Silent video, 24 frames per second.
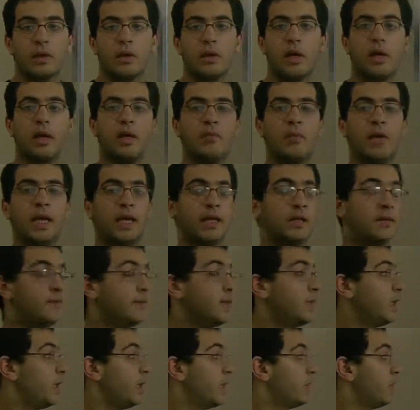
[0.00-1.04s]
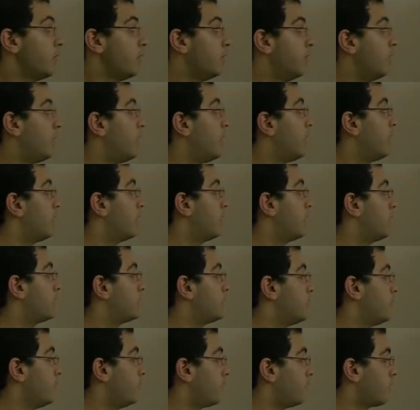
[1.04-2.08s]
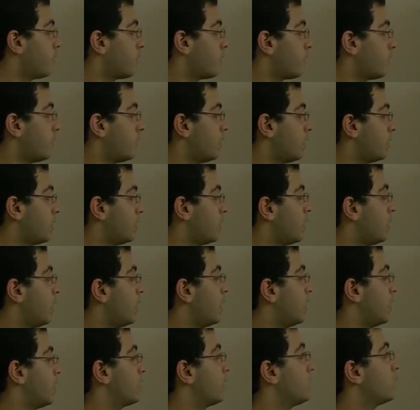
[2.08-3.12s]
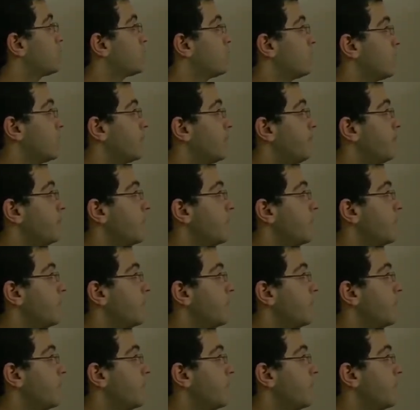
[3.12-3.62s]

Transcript: I made a video of this before uh, this one.